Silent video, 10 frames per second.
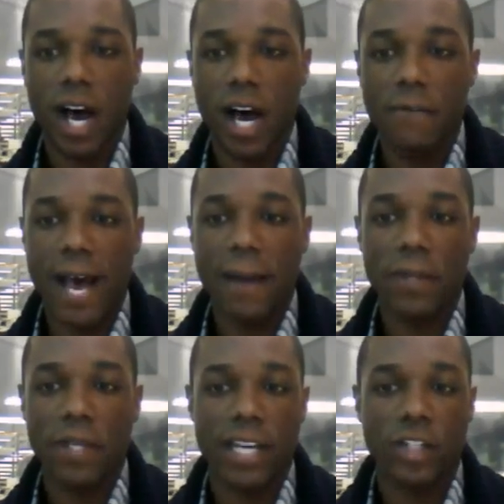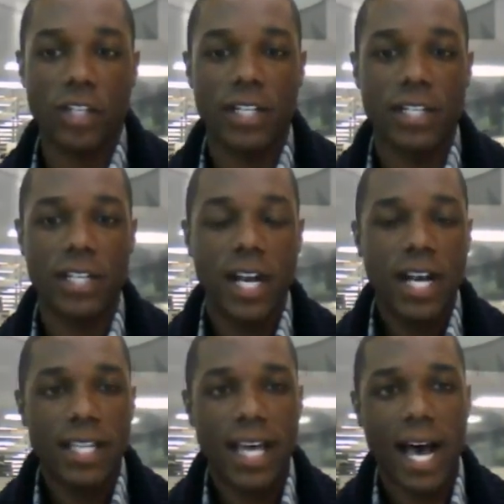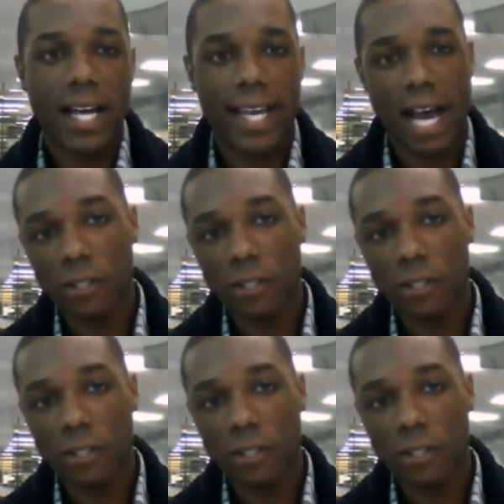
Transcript: of the application that